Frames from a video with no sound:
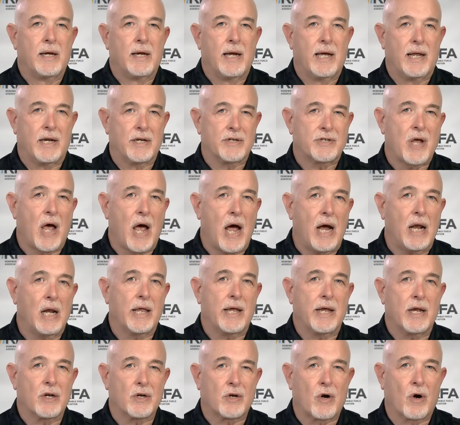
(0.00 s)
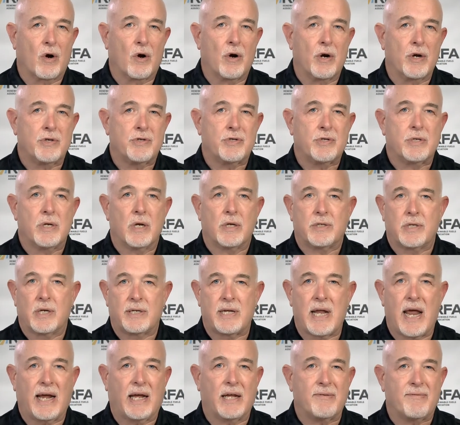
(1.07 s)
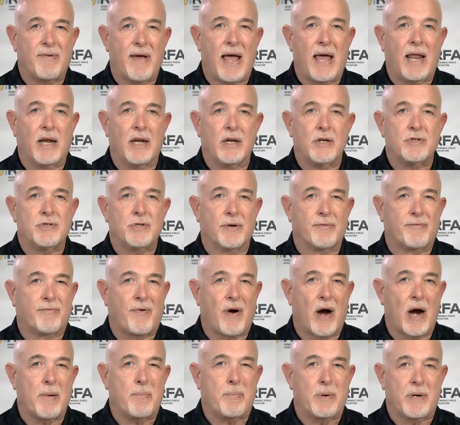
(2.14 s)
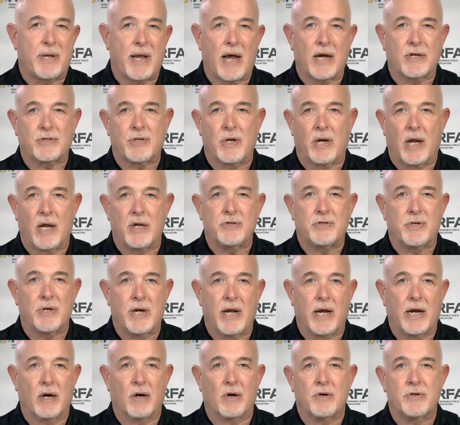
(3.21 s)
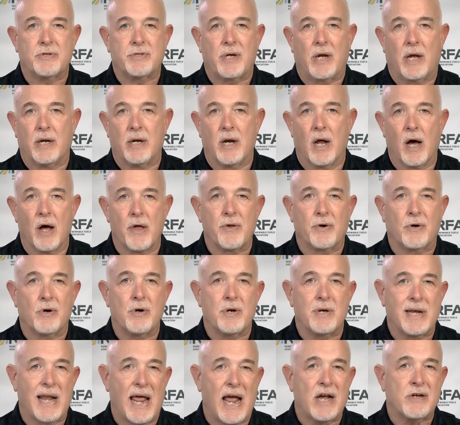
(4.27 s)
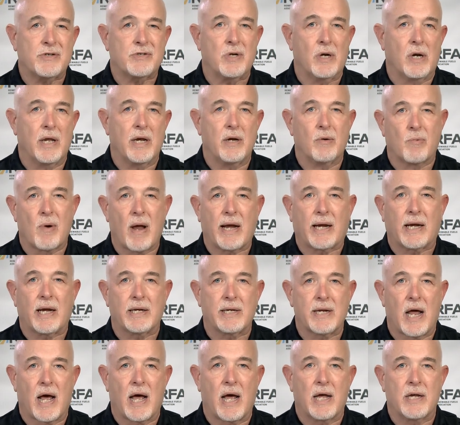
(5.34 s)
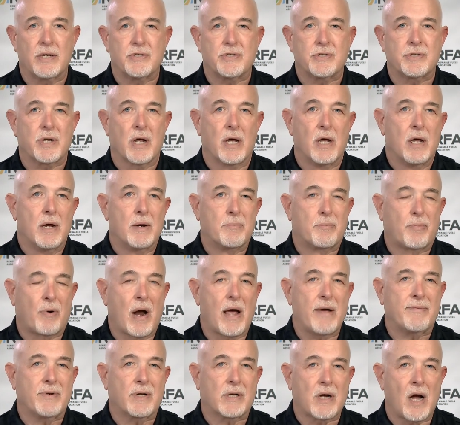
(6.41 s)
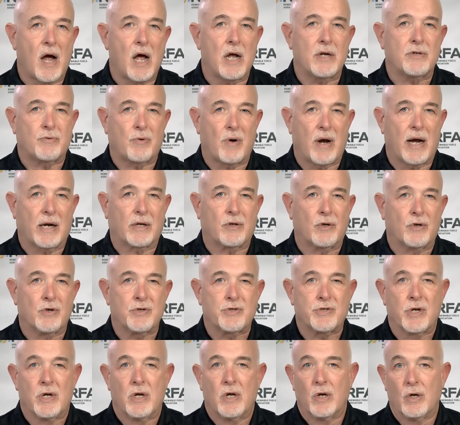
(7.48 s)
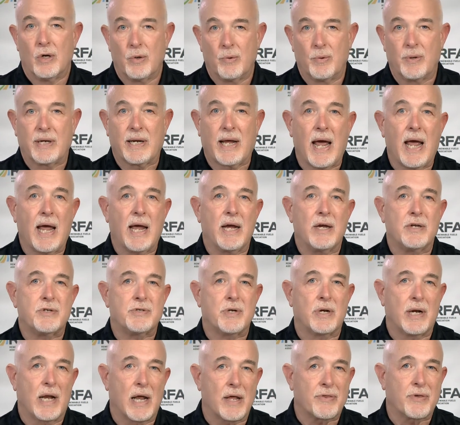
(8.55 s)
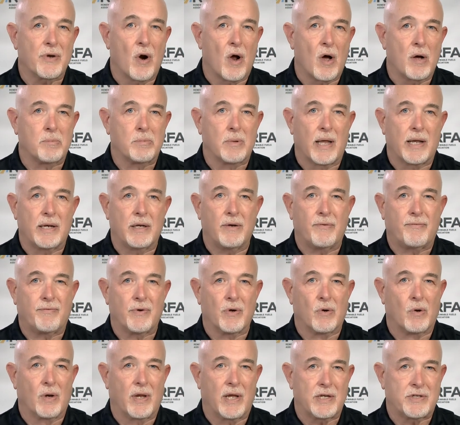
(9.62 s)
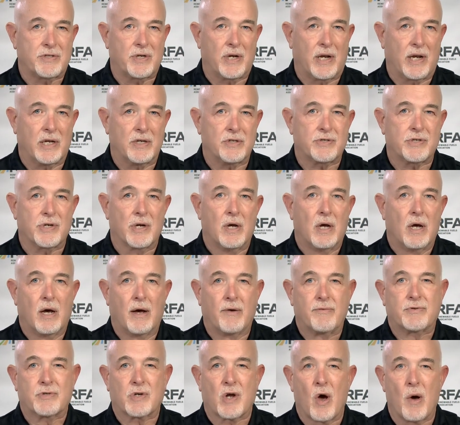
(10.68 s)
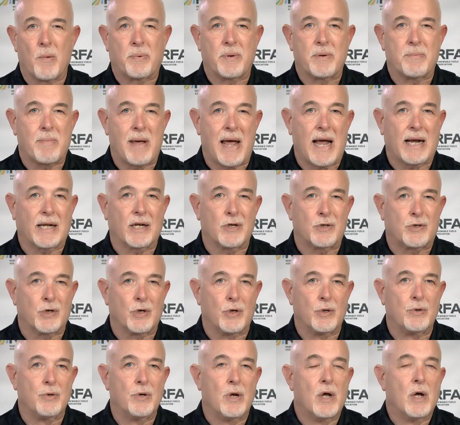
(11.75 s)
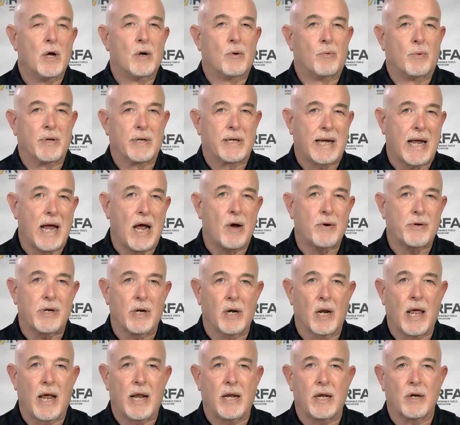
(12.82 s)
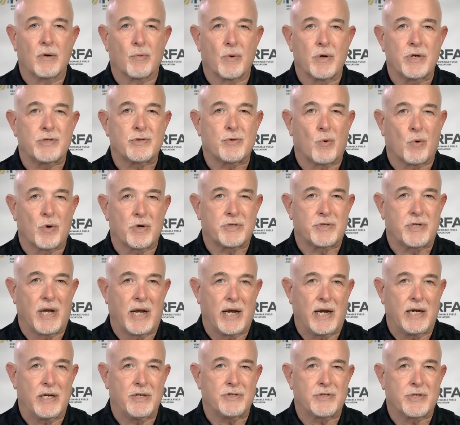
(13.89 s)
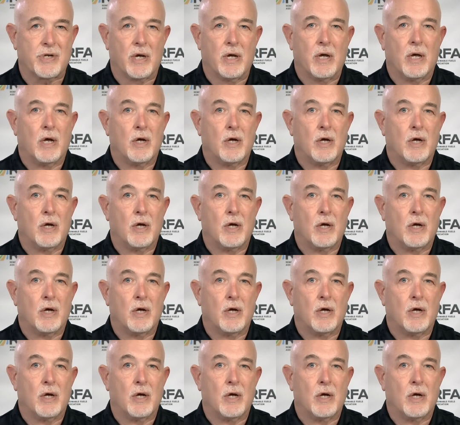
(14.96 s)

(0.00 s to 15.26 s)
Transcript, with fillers: It is highly encouraged to take advantage of fire protection engineers and other nationally recognized private contractors who engage in ethanol blended fuel incidents of scope and magnitude when calculating resource needs